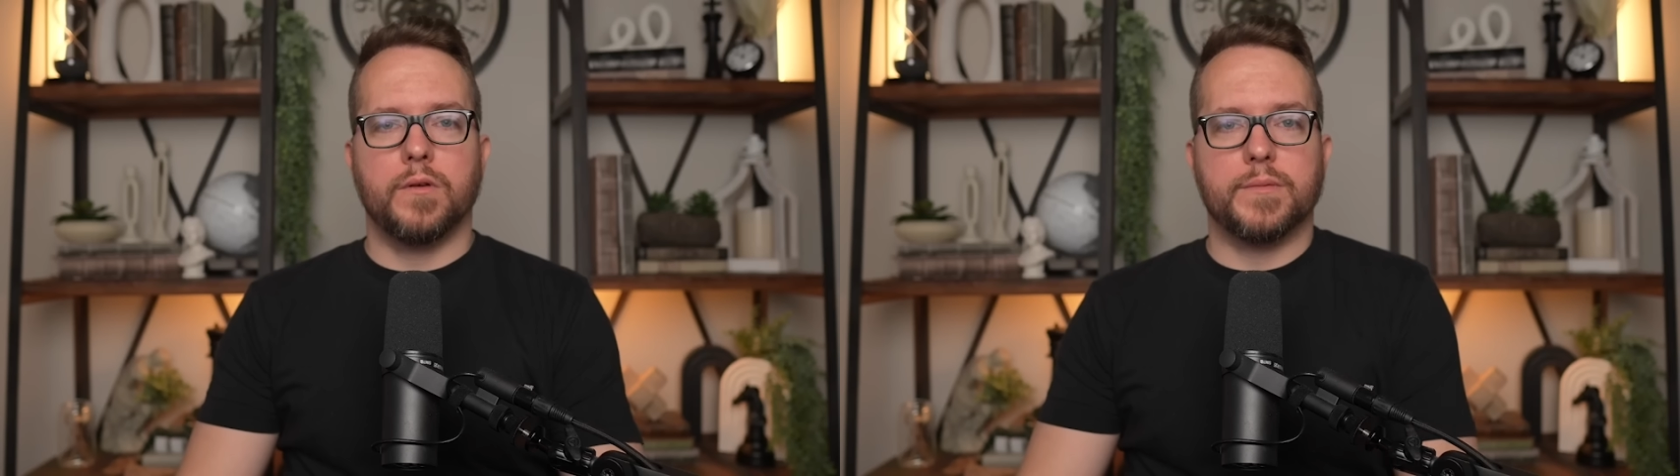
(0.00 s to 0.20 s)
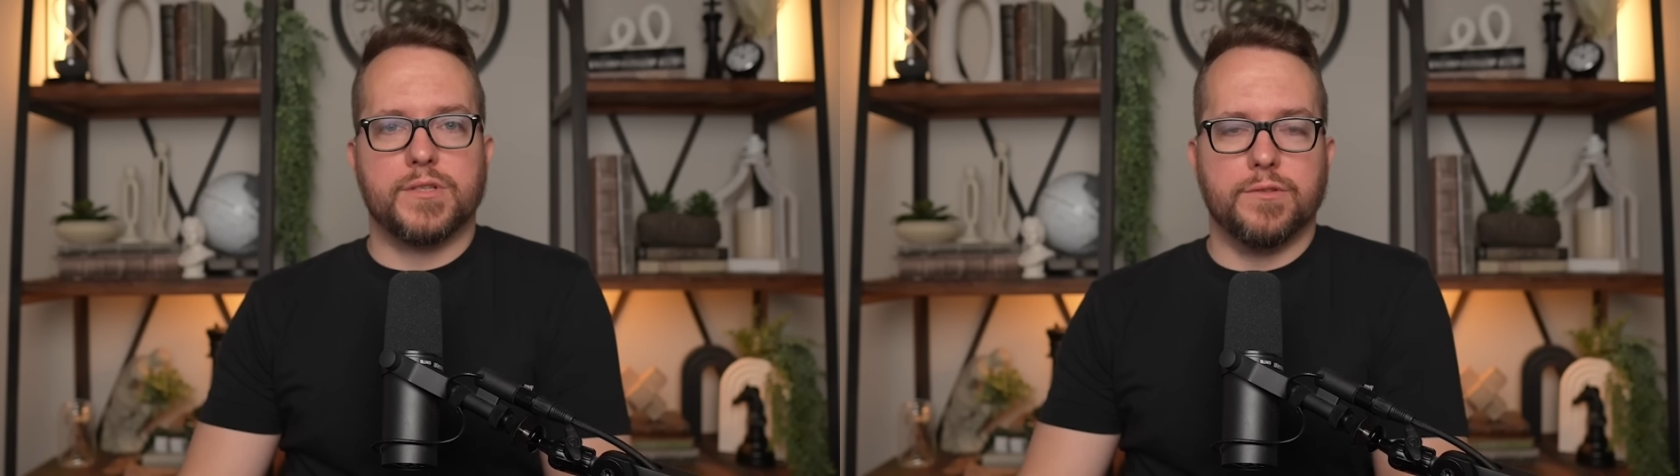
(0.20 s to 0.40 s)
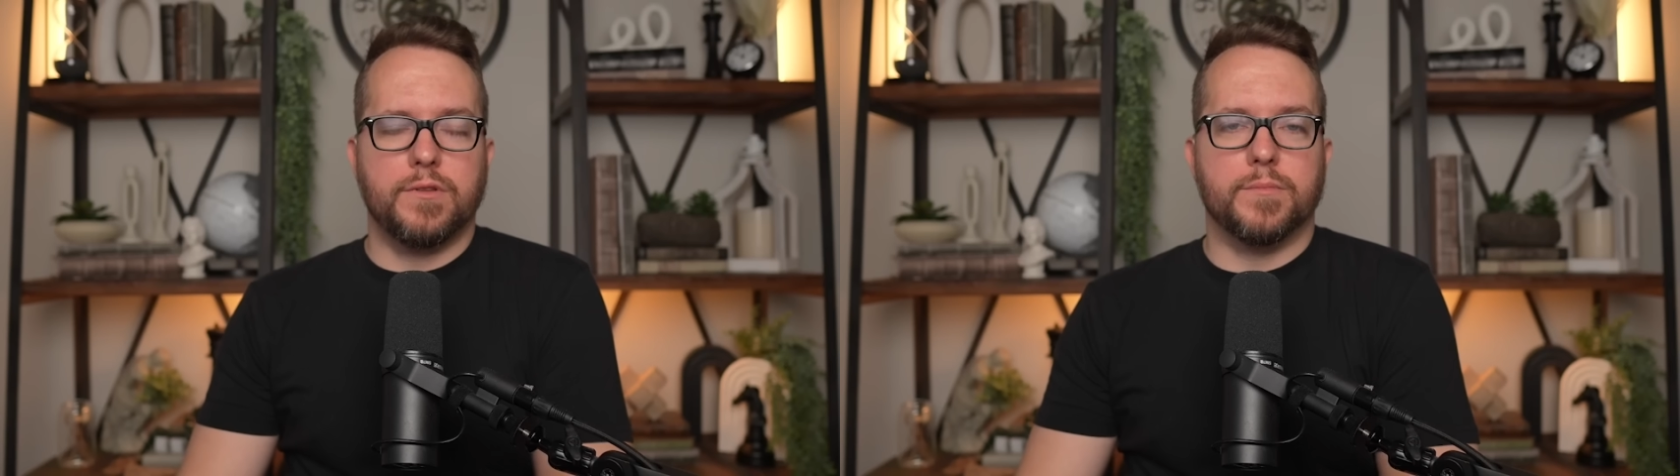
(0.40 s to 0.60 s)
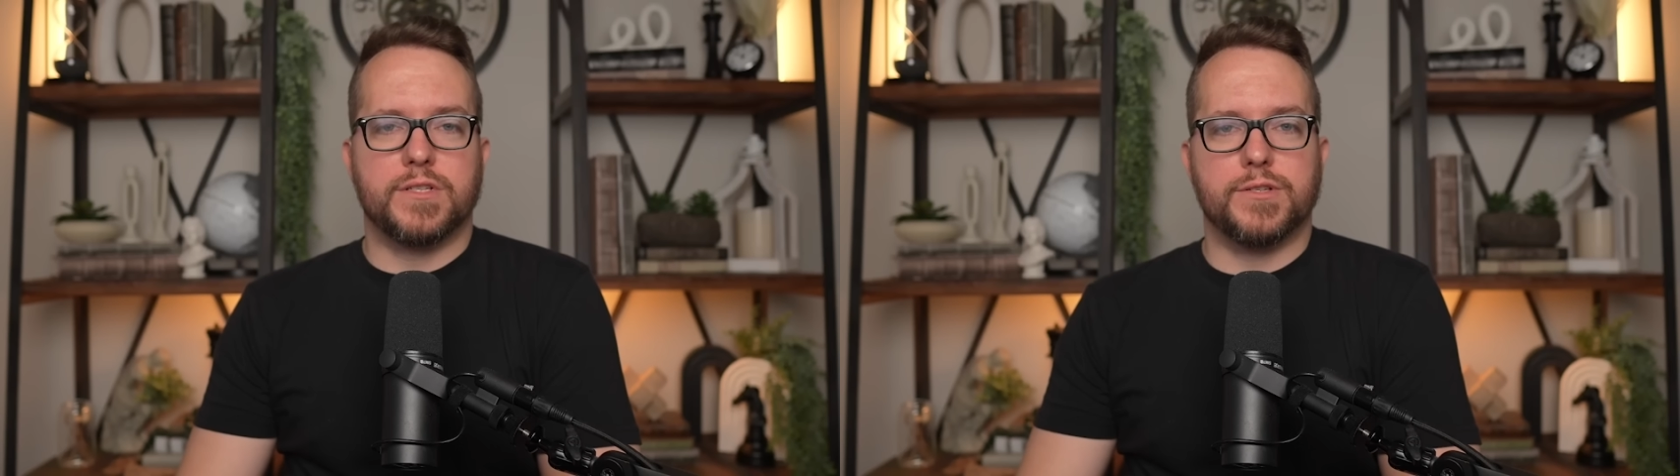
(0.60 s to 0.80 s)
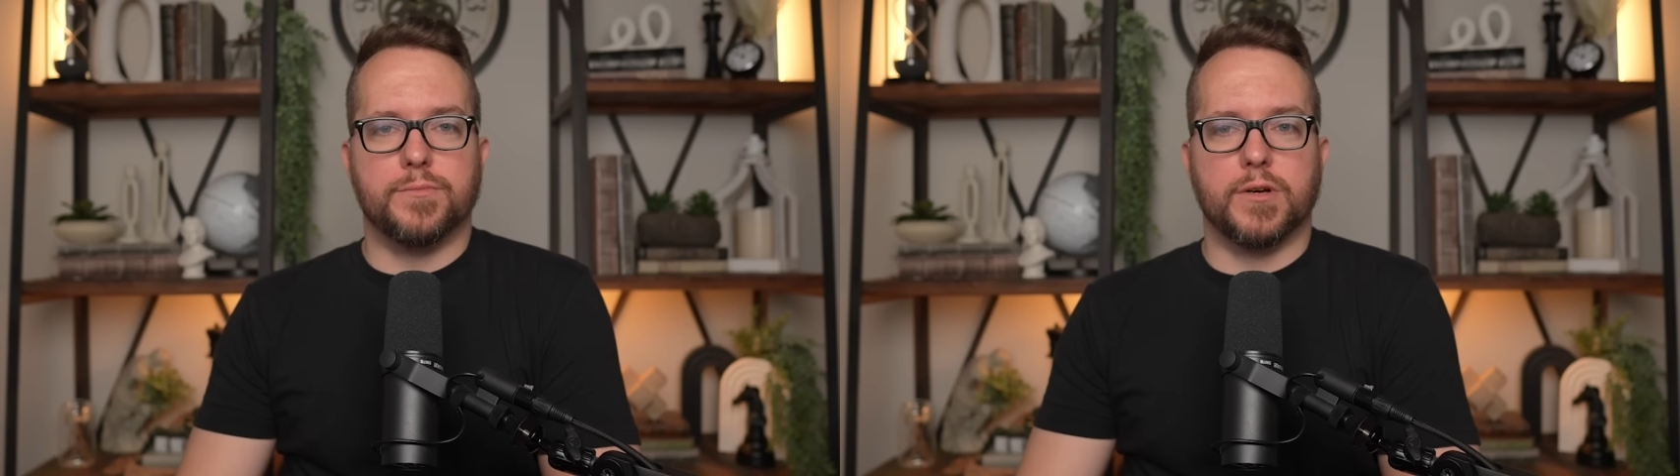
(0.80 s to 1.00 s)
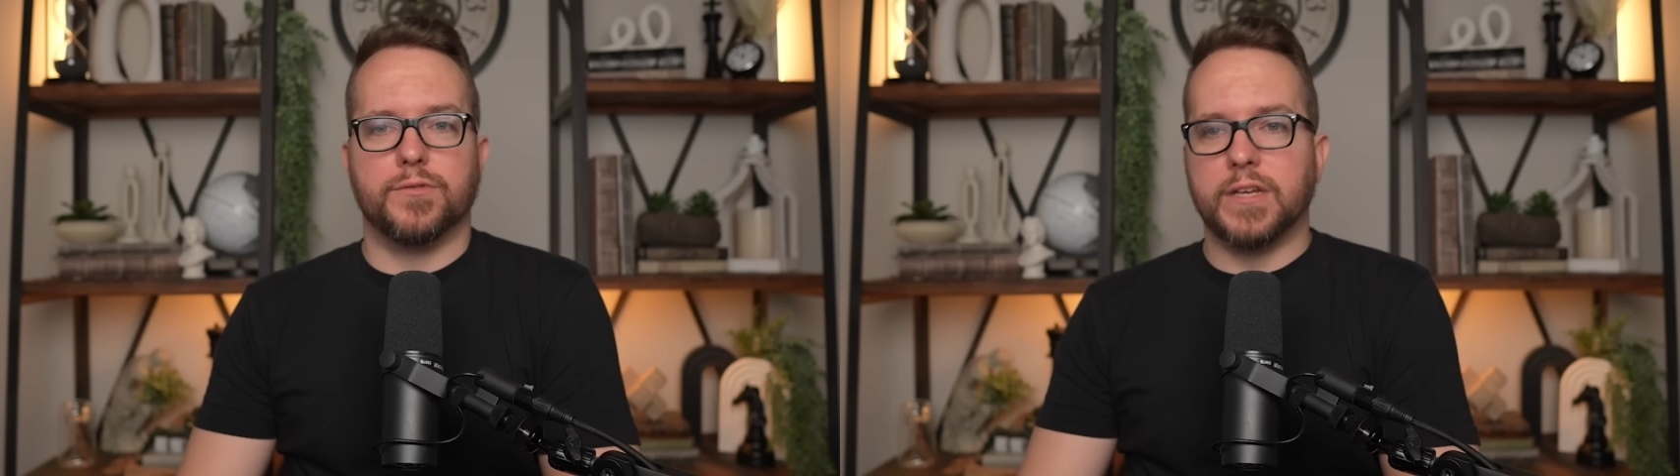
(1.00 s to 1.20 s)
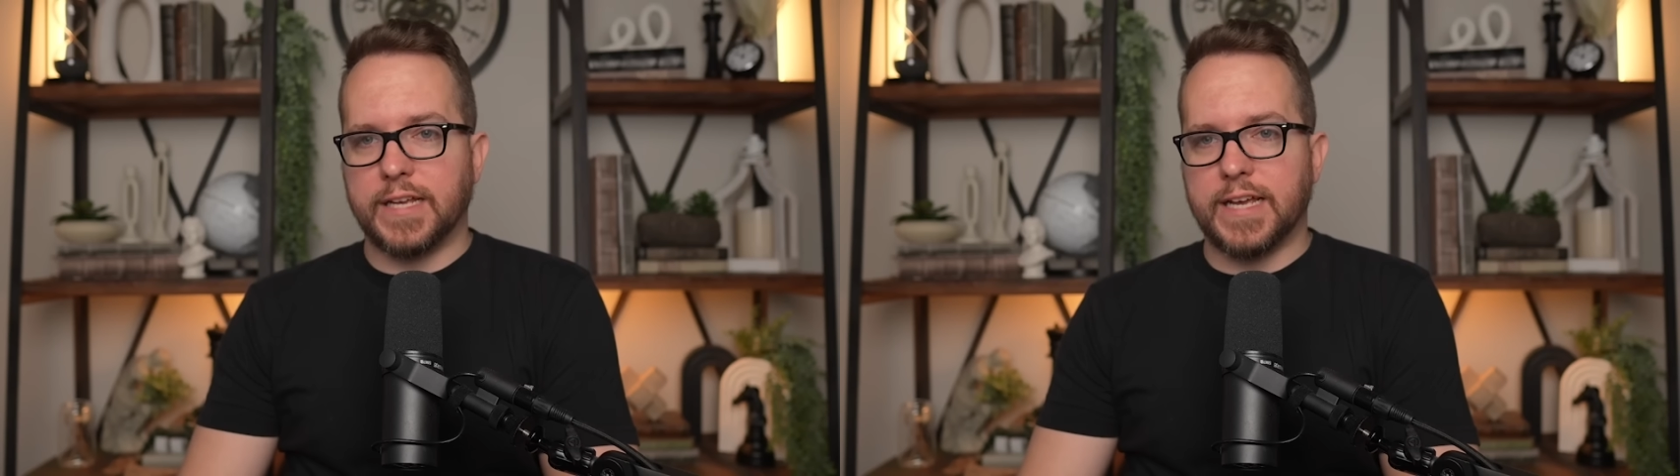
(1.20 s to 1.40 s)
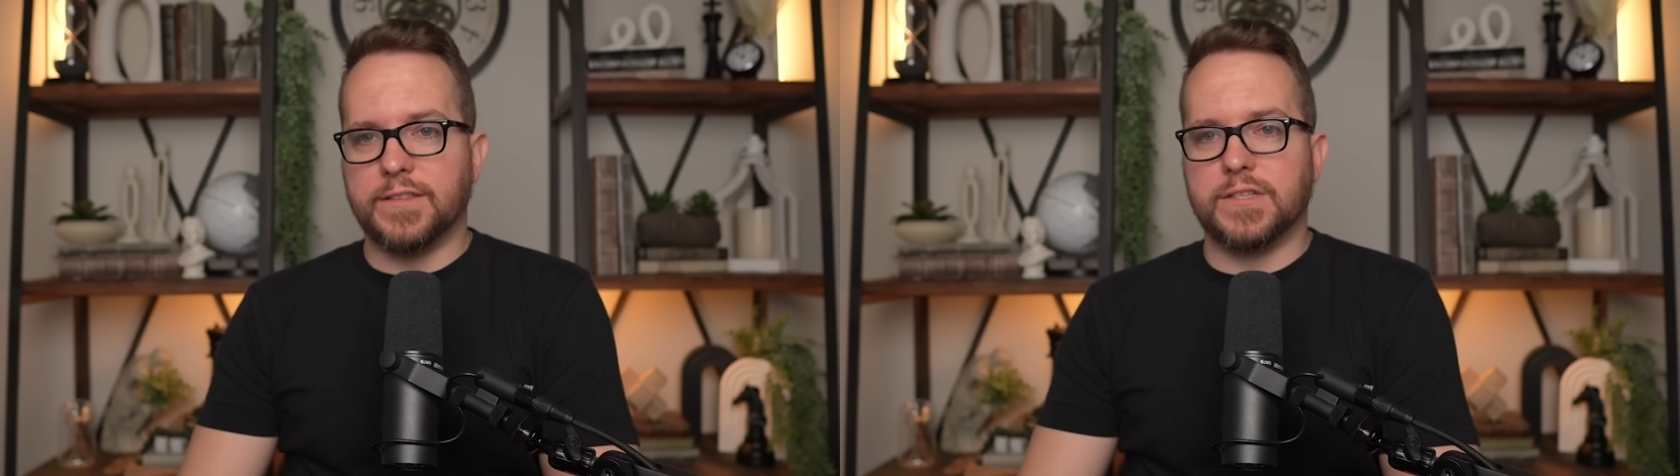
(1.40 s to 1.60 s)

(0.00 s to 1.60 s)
We absolutely must do both. And again,